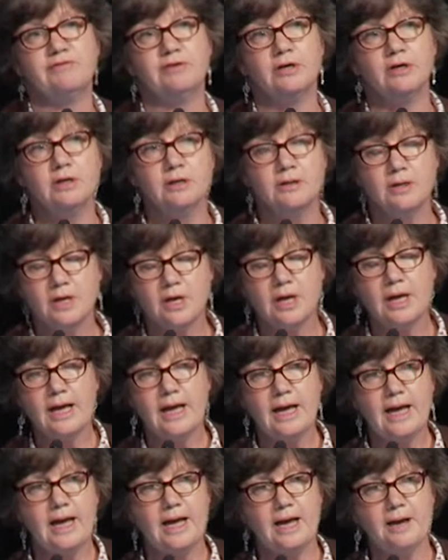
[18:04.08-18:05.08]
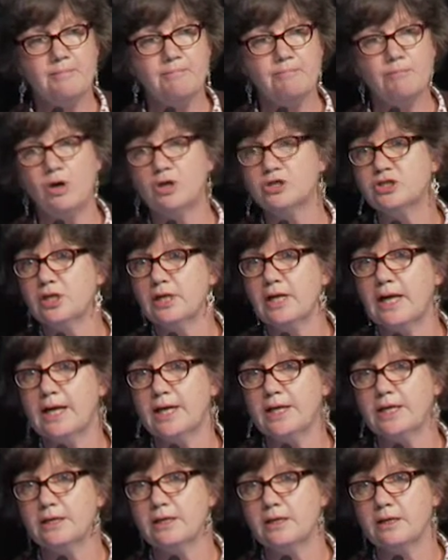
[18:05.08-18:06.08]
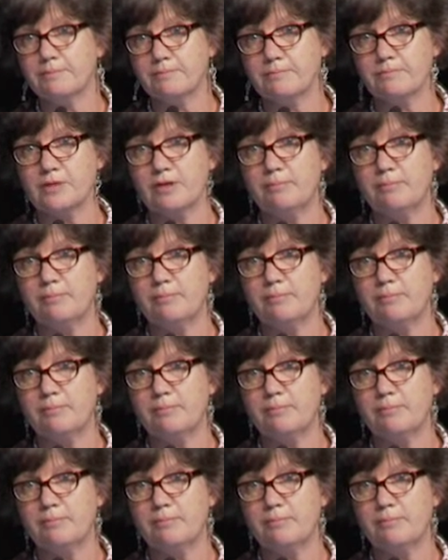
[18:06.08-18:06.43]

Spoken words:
we have a Mondelez